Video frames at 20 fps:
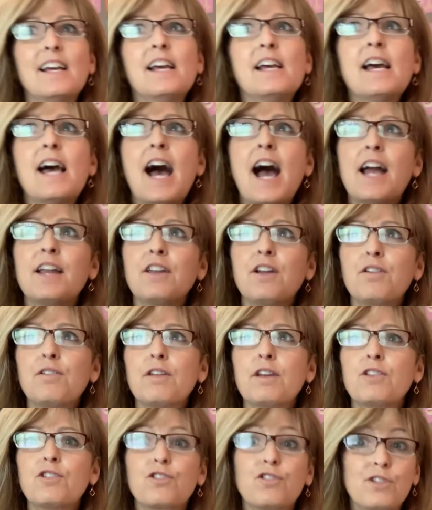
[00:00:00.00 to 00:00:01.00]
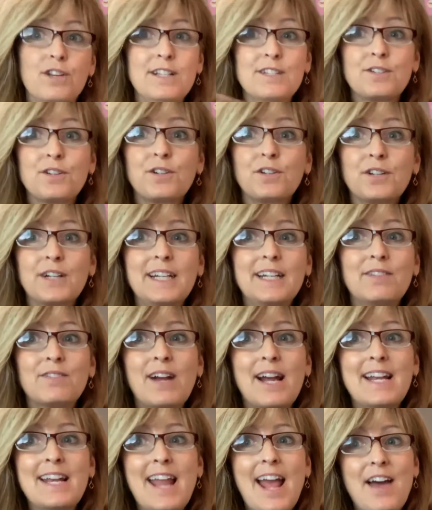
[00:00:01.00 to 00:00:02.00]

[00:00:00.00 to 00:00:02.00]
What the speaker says: I know that trees are green right now.